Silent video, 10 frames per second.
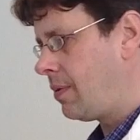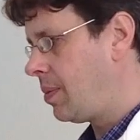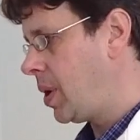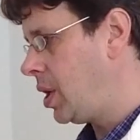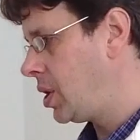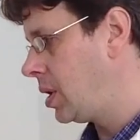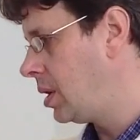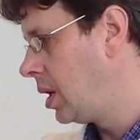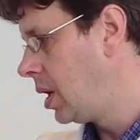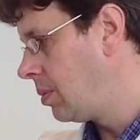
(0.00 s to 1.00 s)
the patient
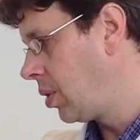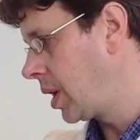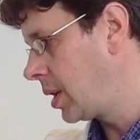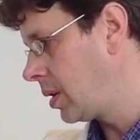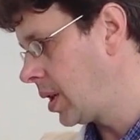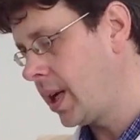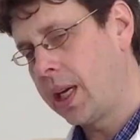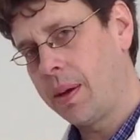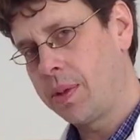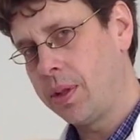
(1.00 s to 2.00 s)
bring their
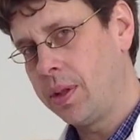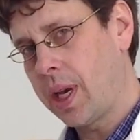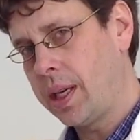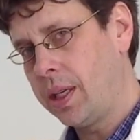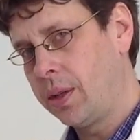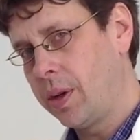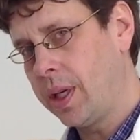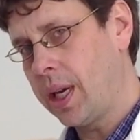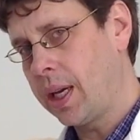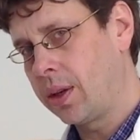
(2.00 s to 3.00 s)
leg up to a
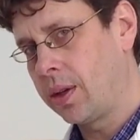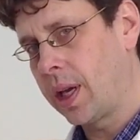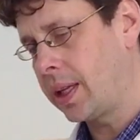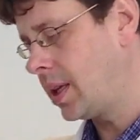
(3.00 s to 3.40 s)
90-degree angle like